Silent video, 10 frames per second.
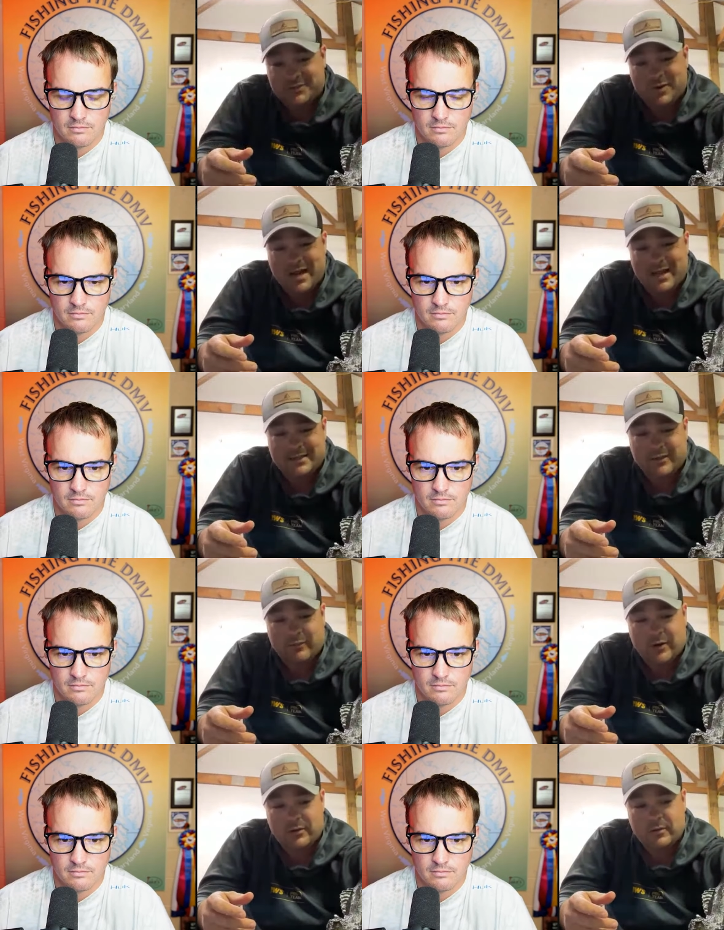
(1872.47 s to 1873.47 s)
Speaker 1: just what I like to
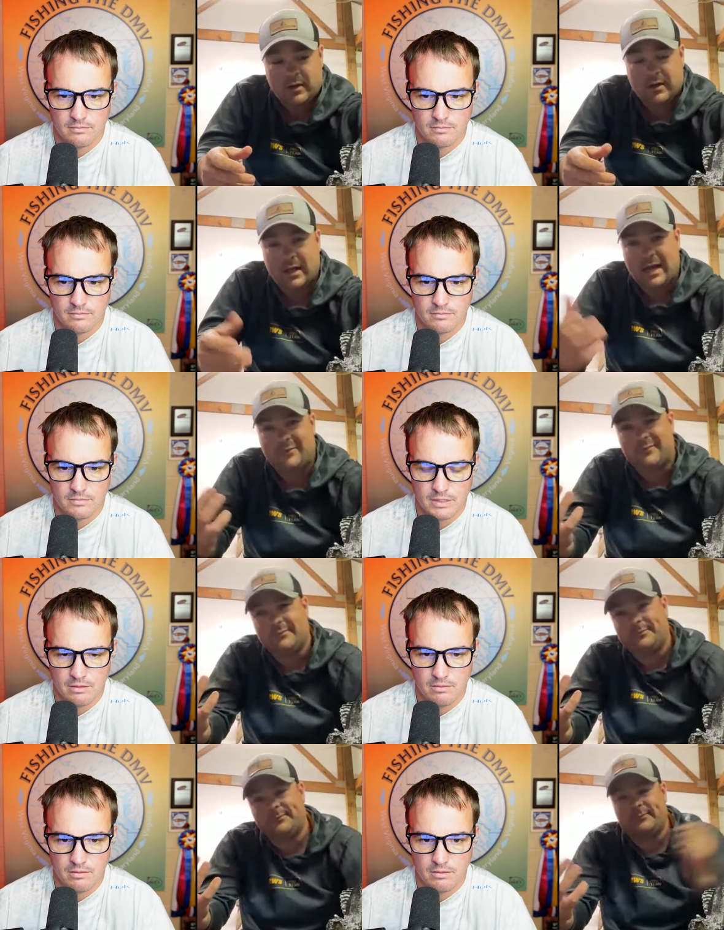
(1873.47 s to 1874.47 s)
throw. I don't,
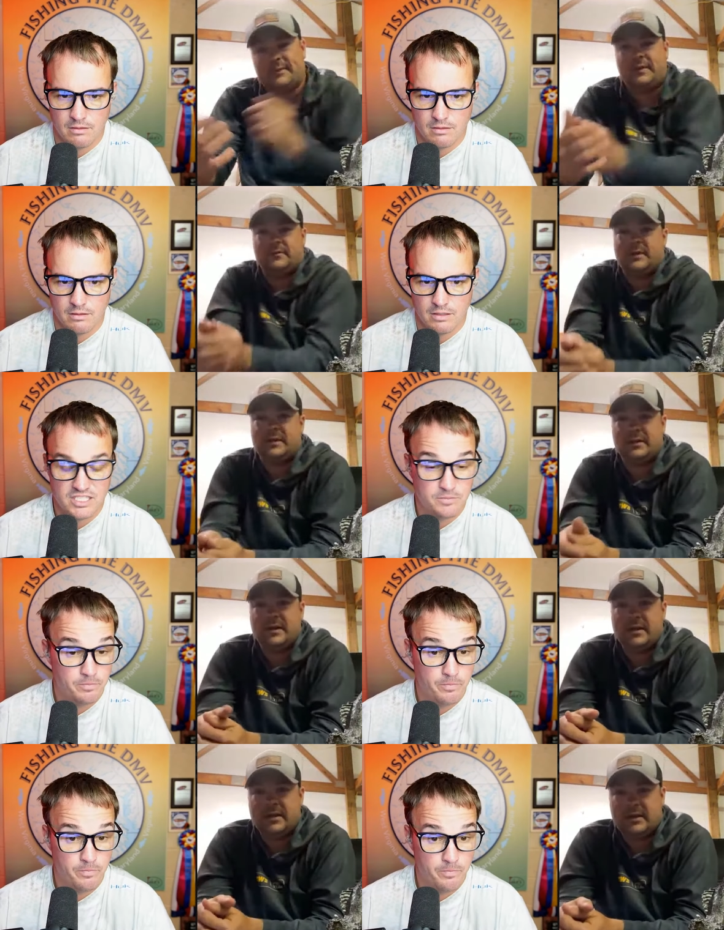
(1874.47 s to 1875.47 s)
you know, it's
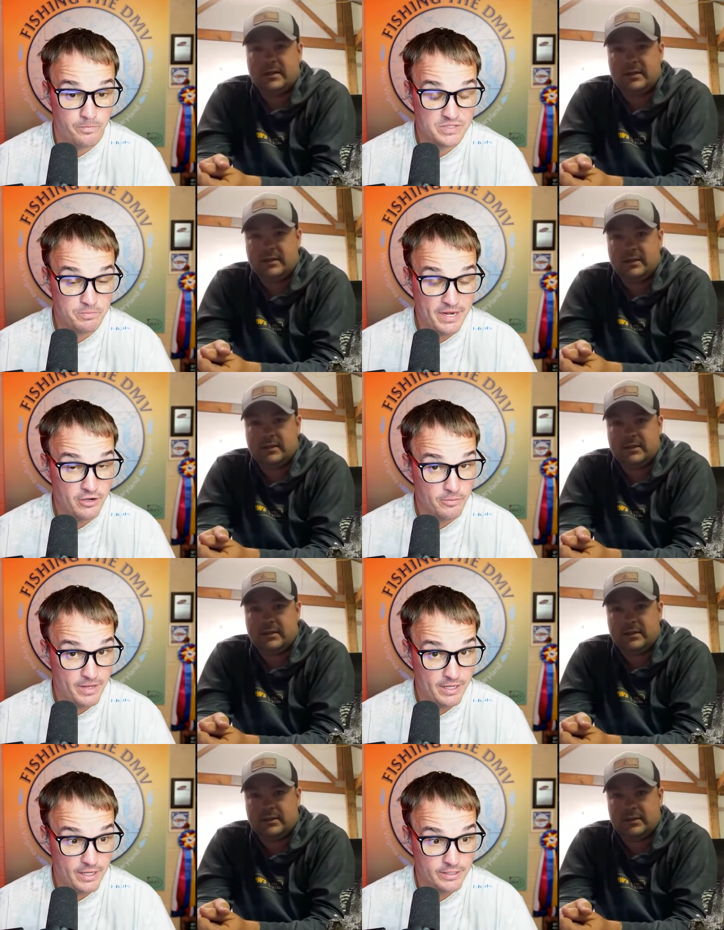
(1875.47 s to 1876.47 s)
Speaker 2: spinning or
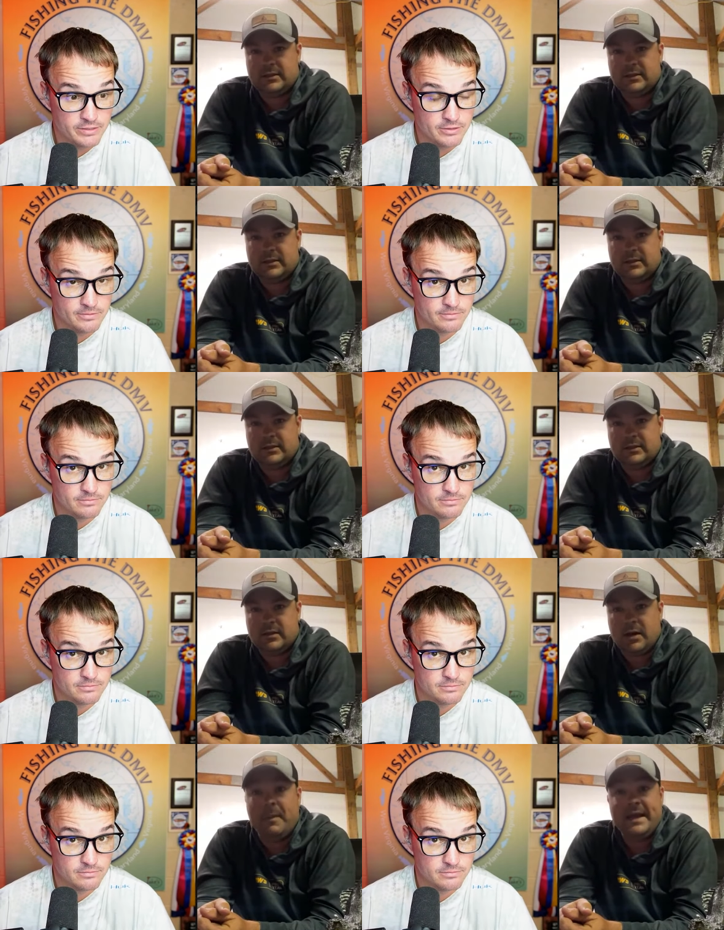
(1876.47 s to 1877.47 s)
bait caster,
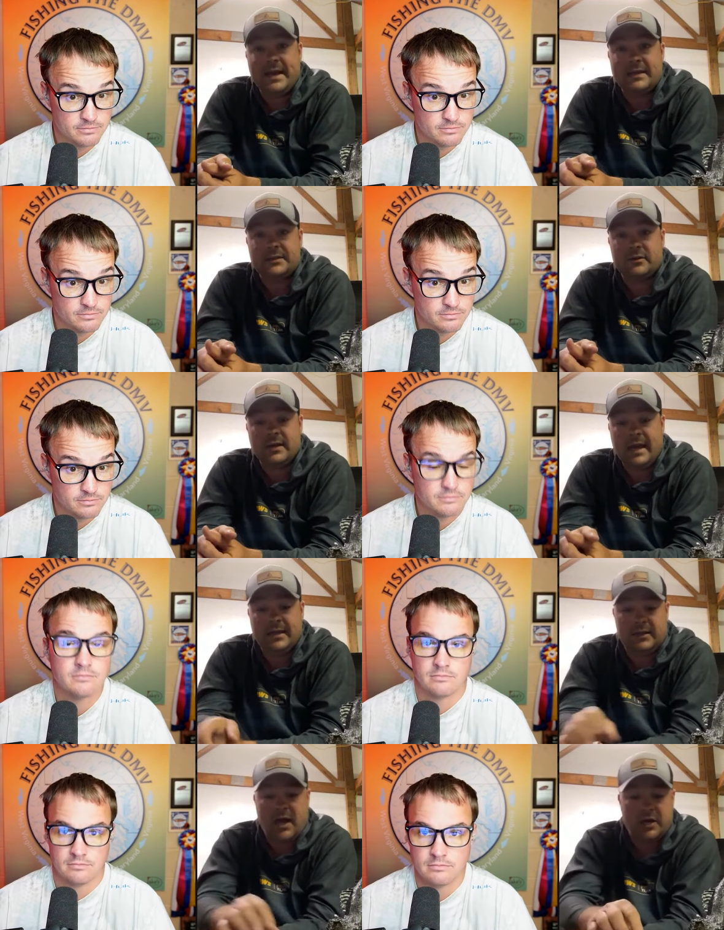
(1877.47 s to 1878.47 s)
Speaker 1: bait caster,
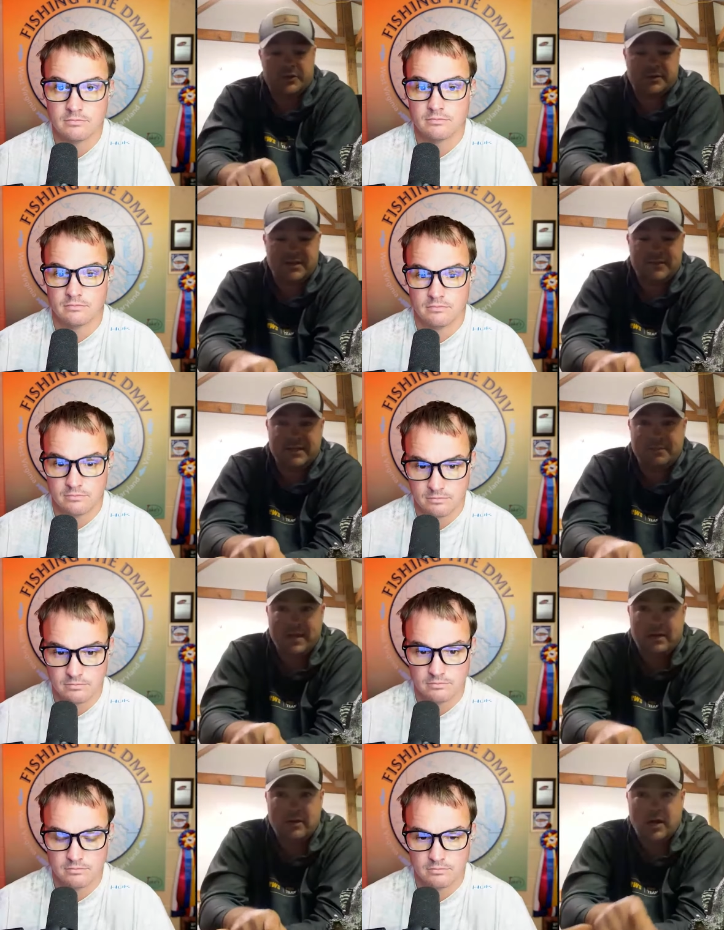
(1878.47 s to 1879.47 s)
and Contra
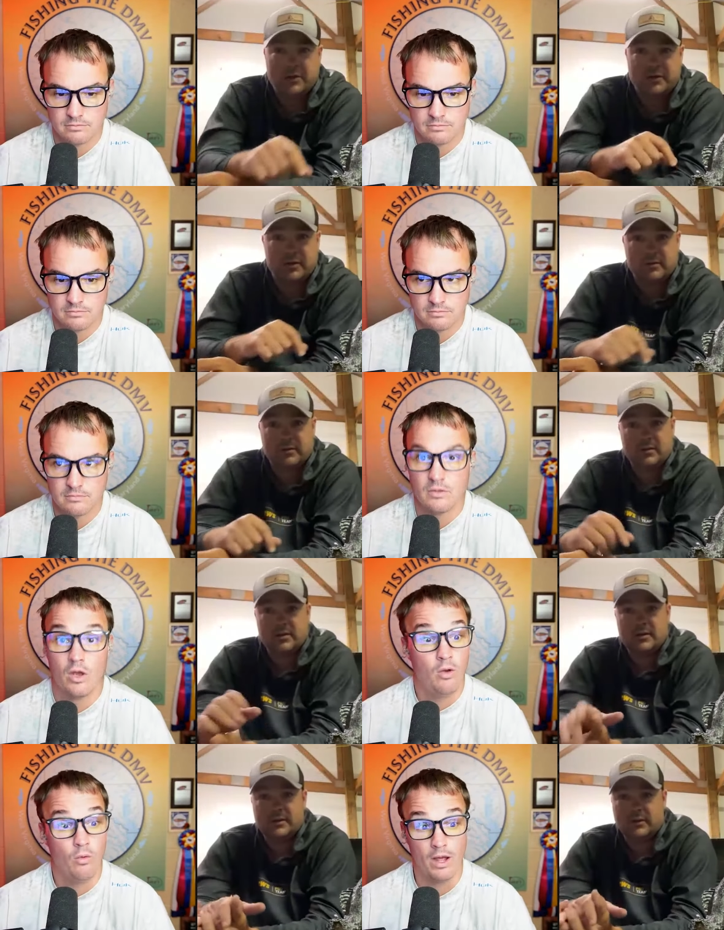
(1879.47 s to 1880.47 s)
17-pound Contra.
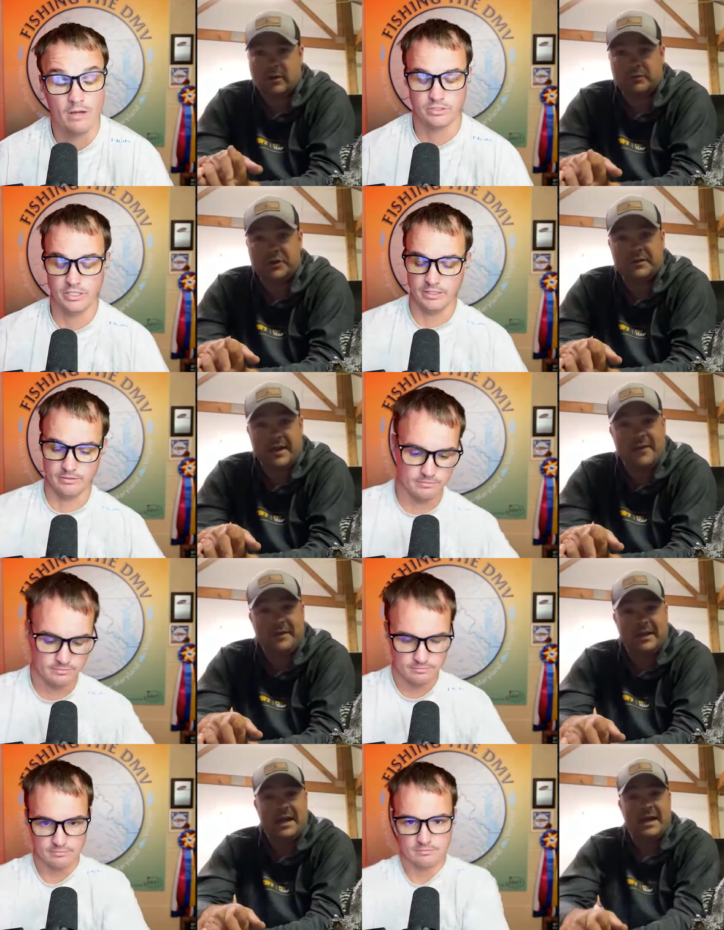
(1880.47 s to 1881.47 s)
Oh wow.
Speaker 2: So shit. I was using heavy